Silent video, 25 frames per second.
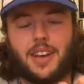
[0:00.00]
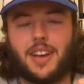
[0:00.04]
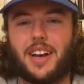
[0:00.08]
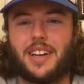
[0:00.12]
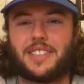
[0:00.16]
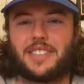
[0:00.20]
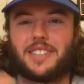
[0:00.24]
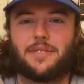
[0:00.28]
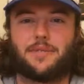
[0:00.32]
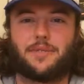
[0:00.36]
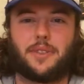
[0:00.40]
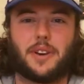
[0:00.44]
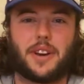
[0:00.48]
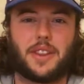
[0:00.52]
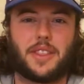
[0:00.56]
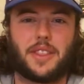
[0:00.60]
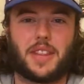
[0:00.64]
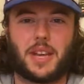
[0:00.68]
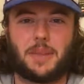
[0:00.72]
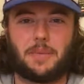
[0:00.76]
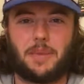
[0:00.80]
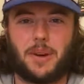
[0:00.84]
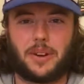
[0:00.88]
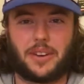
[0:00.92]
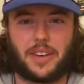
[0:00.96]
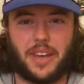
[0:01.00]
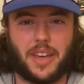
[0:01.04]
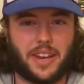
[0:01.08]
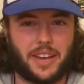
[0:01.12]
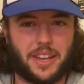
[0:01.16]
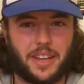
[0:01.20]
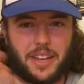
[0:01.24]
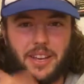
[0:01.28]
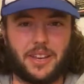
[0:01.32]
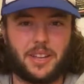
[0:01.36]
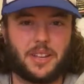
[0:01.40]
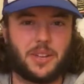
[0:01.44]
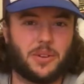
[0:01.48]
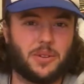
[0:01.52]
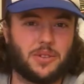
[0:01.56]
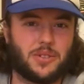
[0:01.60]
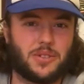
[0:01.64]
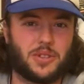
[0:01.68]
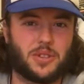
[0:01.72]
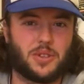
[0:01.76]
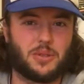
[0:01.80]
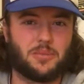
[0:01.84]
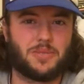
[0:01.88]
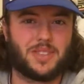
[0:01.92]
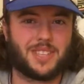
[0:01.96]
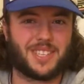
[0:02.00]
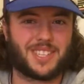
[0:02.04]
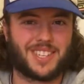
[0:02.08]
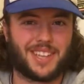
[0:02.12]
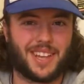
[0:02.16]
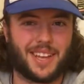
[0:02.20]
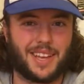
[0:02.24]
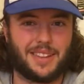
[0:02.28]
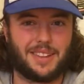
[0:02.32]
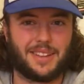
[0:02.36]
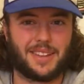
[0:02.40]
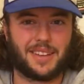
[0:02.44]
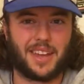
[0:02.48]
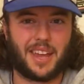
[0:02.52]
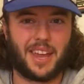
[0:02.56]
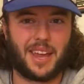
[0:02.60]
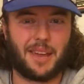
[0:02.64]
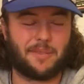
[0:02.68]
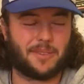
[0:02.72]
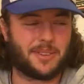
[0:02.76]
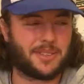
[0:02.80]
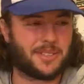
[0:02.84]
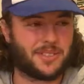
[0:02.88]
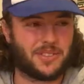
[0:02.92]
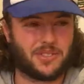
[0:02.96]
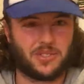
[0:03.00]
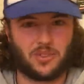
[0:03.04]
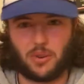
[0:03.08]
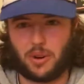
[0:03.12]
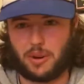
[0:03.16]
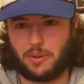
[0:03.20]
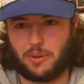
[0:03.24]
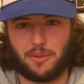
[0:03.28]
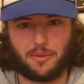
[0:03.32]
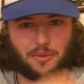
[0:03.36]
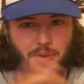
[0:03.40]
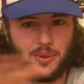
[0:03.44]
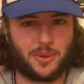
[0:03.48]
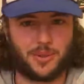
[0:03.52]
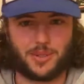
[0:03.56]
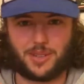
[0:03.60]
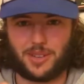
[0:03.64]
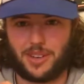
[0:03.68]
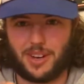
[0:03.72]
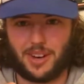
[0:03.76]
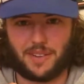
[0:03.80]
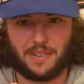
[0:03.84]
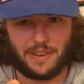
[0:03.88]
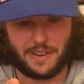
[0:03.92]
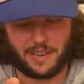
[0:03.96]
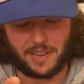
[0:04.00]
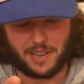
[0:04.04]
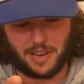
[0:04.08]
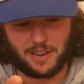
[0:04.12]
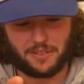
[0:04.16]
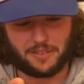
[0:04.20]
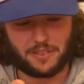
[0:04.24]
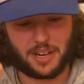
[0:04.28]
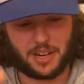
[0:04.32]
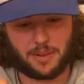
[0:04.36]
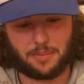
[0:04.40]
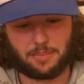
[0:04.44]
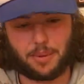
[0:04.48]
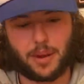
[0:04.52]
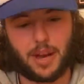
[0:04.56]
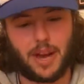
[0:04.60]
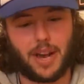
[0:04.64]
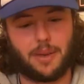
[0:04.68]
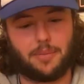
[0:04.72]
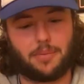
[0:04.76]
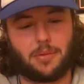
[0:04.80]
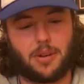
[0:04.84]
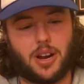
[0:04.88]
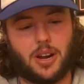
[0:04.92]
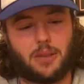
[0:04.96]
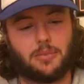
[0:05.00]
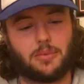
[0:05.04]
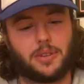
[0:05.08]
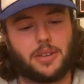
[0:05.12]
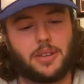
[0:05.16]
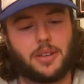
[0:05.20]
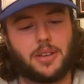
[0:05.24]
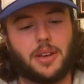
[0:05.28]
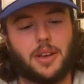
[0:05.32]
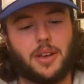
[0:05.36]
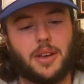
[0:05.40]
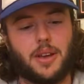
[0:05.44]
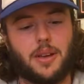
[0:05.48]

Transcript: That's the funny thing about getting into YouTube this late in the game is there's already reviews on every gun I'm going to buy probably.